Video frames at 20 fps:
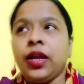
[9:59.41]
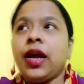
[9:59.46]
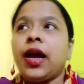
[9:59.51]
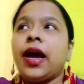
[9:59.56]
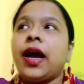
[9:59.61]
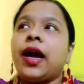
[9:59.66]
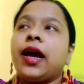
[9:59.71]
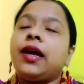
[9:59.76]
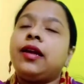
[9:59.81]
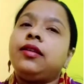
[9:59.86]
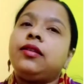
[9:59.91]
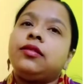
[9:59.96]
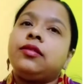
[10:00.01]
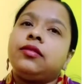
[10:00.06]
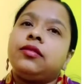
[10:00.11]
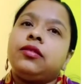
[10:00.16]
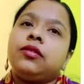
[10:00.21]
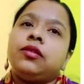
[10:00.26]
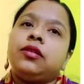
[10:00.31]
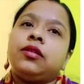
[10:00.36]
And
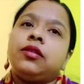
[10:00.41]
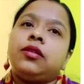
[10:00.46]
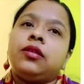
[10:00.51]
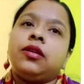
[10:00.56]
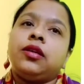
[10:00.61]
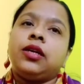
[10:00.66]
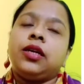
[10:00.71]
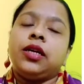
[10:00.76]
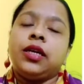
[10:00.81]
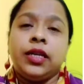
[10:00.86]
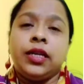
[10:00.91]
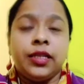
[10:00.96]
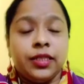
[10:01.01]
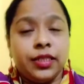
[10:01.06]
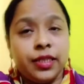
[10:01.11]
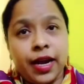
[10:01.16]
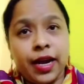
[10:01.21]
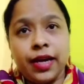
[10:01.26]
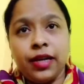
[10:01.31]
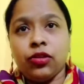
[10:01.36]

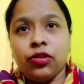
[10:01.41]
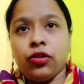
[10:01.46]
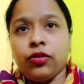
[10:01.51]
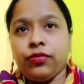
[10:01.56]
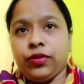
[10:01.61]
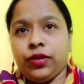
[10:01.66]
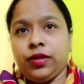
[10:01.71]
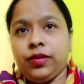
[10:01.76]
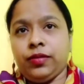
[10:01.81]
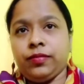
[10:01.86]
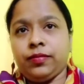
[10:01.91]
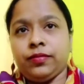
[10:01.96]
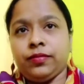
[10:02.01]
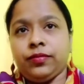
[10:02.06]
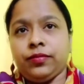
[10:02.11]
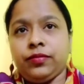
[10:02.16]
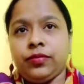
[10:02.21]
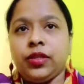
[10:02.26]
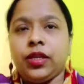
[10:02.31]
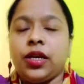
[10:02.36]
inside the ovary,
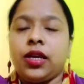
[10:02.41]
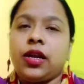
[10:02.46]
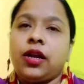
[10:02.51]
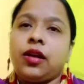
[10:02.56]
there are